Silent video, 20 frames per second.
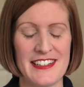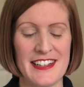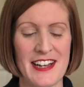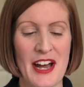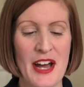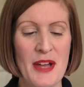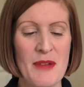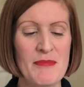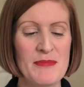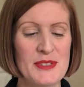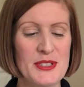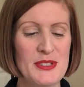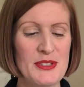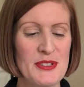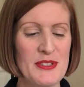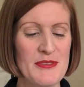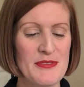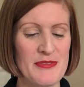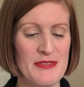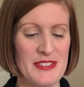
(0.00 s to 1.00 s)
I
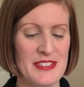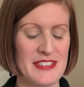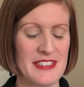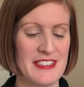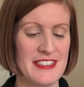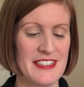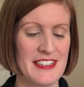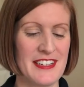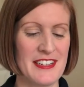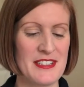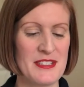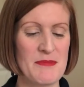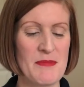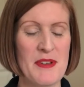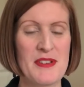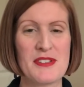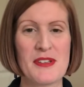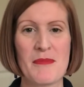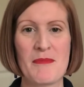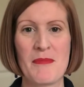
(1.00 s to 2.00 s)

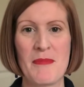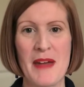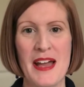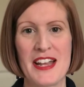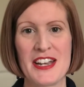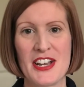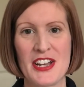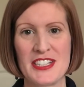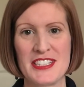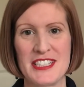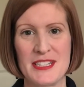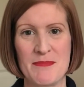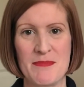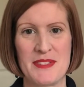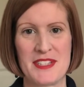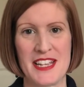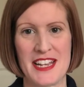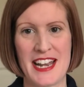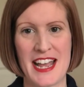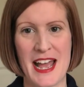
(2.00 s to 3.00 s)
suppose I'm about
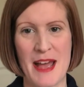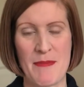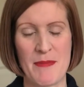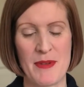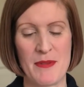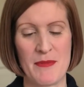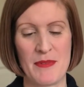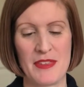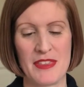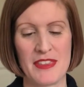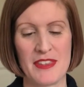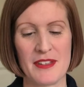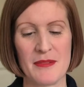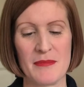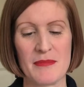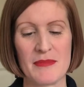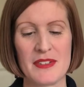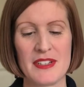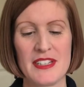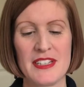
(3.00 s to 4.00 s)
90% happy with
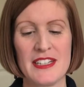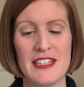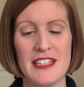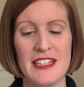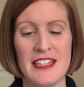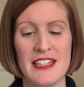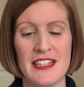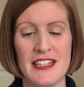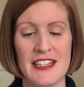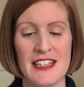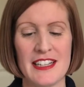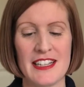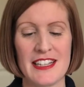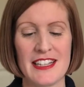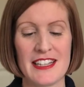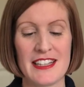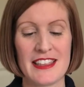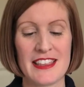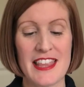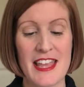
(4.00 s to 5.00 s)
them.
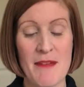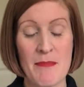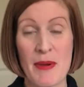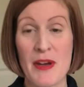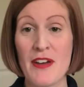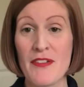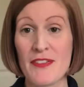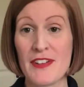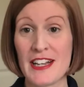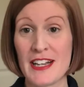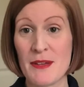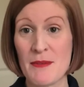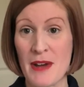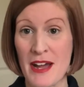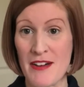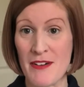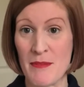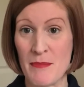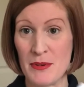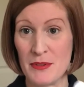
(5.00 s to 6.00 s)
They're perfectly
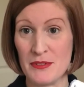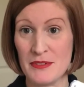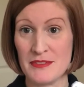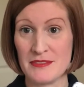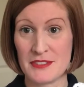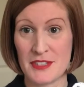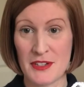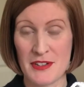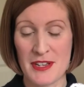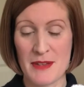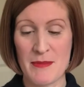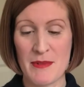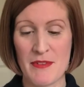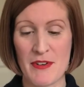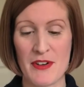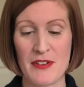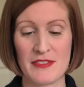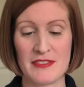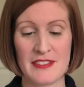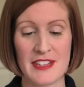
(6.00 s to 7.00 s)
wearable, don't get me
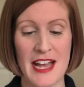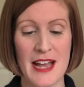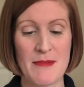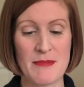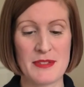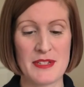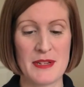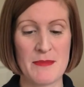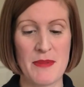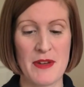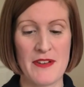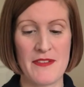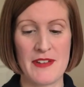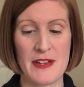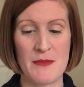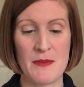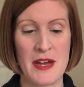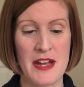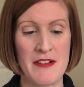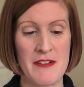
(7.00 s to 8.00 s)
wrong, absolutely perfectly
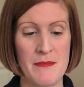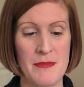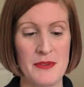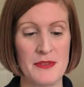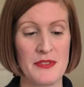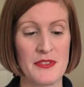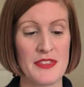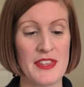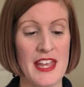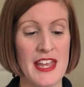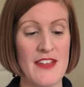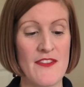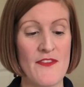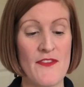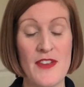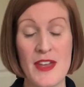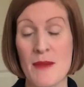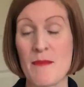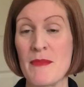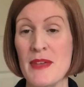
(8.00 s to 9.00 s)
wearable. They
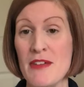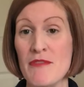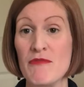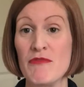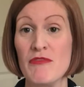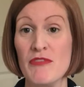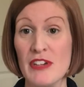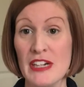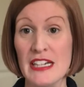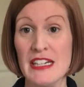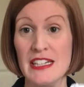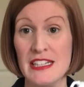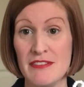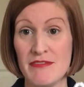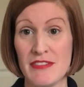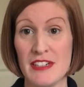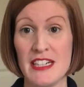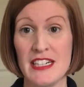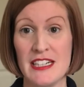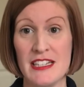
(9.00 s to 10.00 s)
fit me
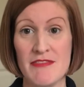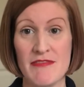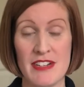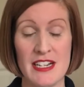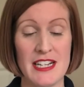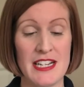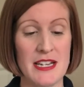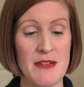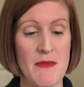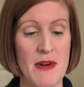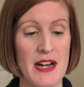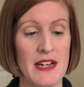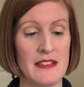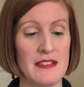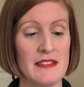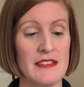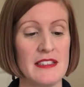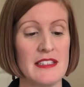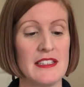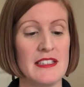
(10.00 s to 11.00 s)
really
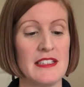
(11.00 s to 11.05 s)
well.